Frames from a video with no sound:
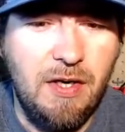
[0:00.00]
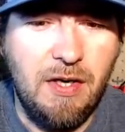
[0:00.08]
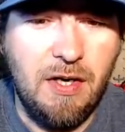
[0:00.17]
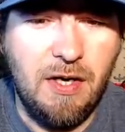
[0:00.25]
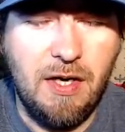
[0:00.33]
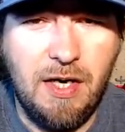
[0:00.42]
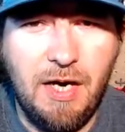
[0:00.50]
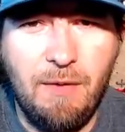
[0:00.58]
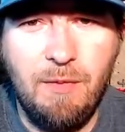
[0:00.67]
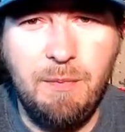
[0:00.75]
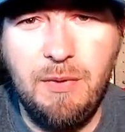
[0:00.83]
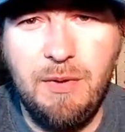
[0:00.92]
I
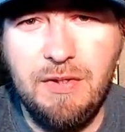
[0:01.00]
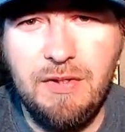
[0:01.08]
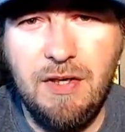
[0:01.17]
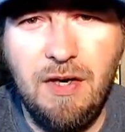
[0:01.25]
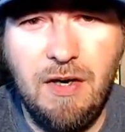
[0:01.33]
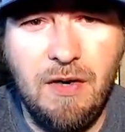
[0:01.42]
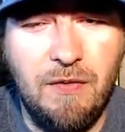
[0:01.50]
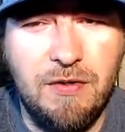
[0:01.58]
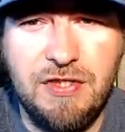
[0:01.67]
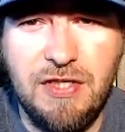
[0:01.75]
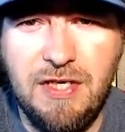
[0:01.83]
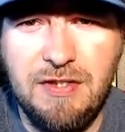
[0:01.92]
want to put all the
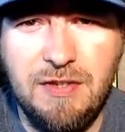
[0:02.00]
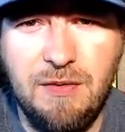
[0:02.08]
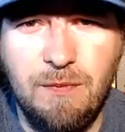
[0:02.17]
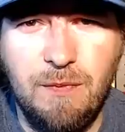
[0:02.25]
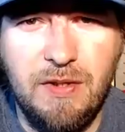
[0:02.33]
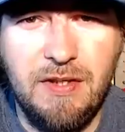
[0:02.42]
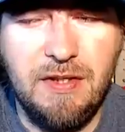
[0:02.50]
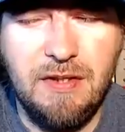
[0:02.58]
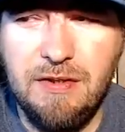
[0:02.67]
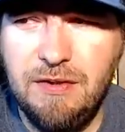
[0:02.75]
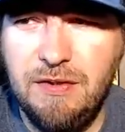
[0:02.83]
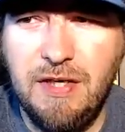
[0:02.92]
Jaints of the week
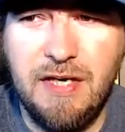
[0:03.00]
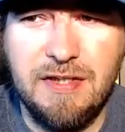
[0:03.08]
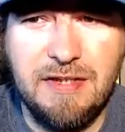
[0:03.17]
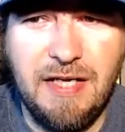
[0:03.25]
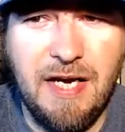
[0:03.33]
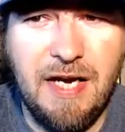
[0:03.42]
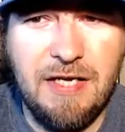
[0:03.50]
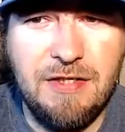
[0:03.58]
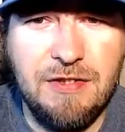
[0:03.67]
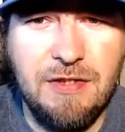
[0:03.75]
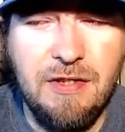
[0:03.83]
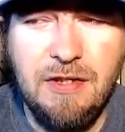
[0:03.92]
you guys
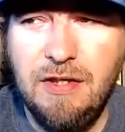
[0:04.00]
catch.